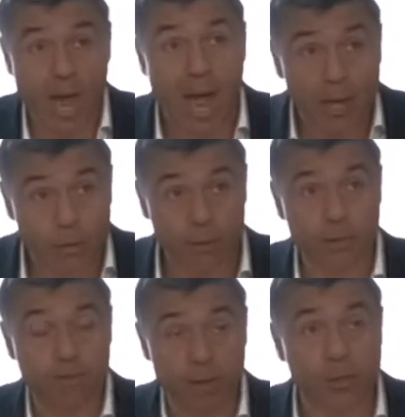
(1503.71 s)

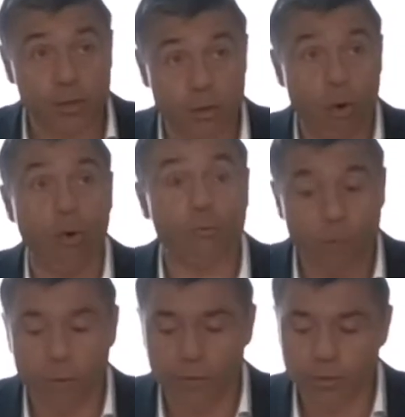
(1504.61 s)
accurate picture of
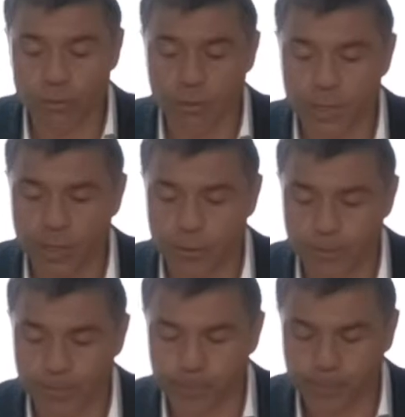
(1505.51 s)
the jurisdiction.